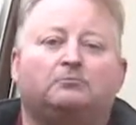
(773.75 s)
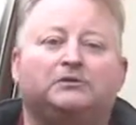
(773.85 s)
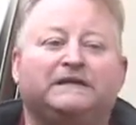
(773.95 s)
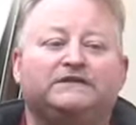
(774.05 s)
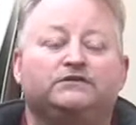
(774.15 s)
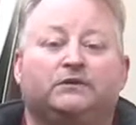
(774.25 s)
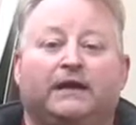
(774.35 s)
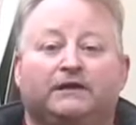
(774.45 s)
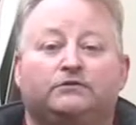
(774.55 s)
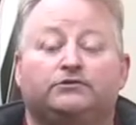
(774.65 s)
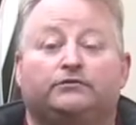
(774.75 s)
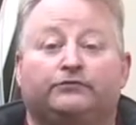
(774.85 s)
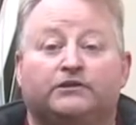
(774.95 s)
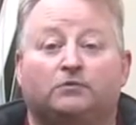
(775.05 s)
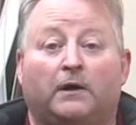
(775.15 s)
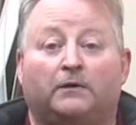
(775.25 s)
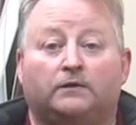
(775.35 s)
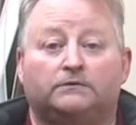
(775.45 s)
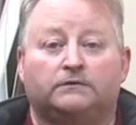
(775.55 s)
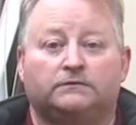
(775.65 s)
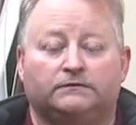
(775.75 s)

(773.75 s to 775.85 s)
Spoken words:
Please do not use your fresh water hose